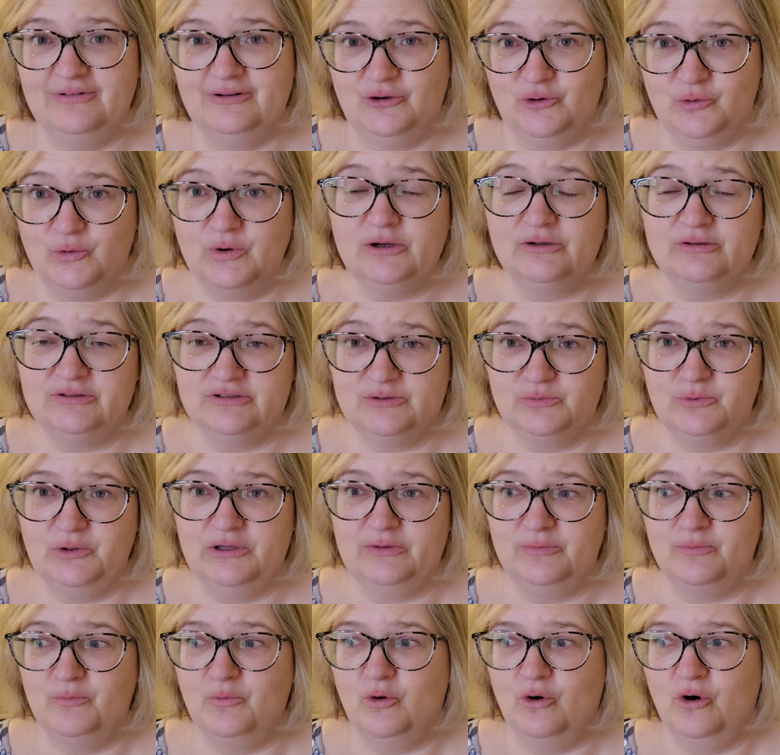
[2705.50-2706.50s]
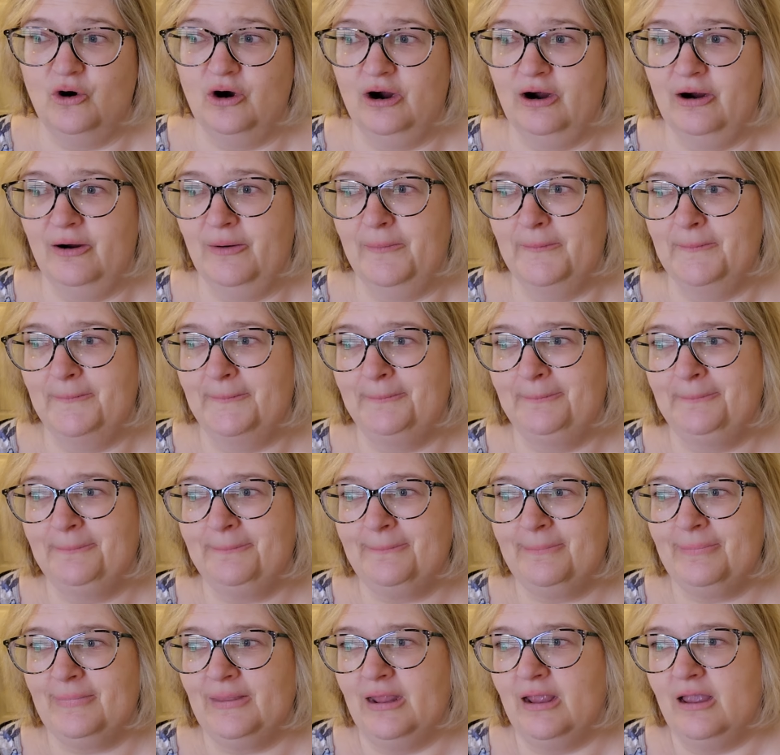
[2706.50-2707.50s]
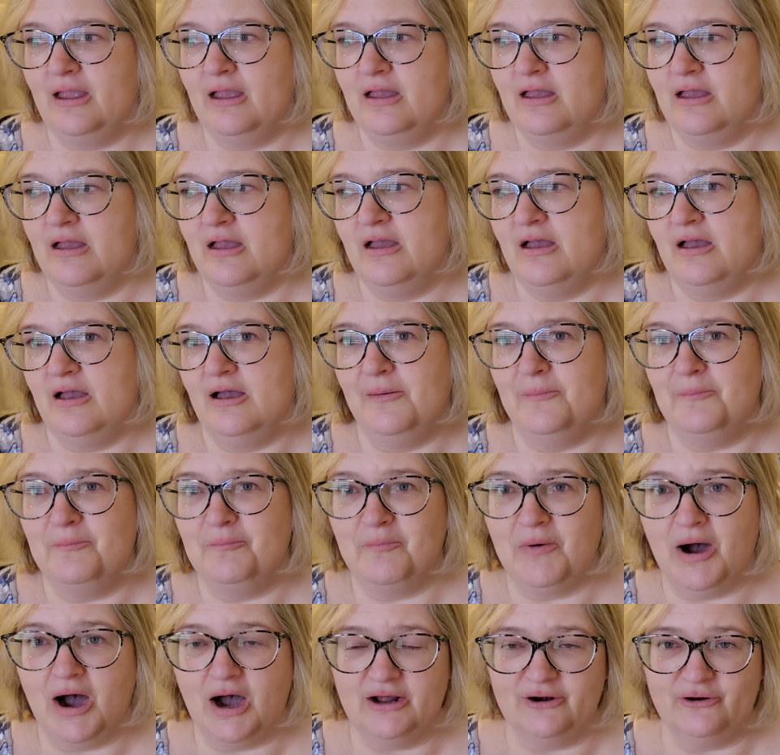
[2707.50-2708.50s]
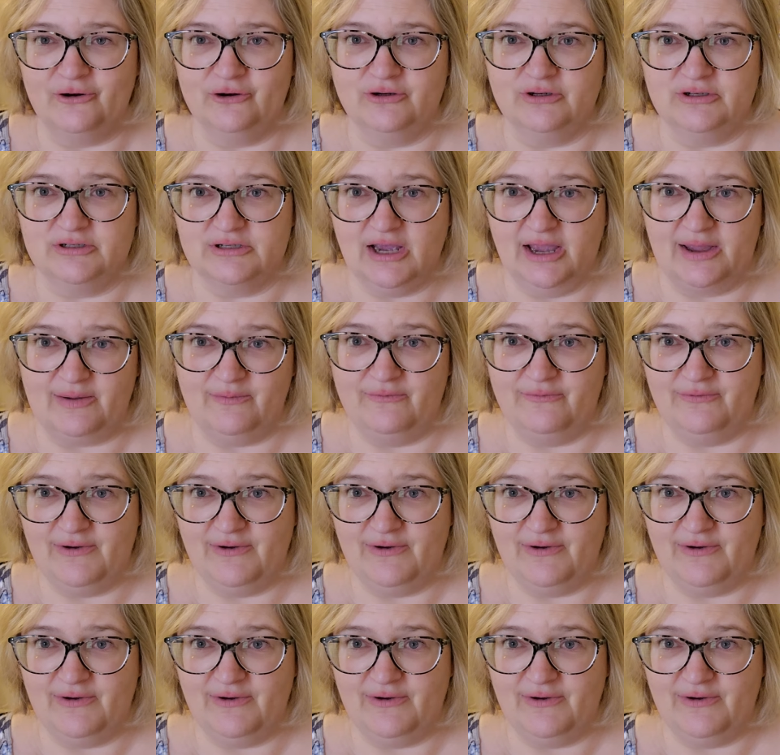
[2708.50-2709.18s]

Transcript: quilts with more modern type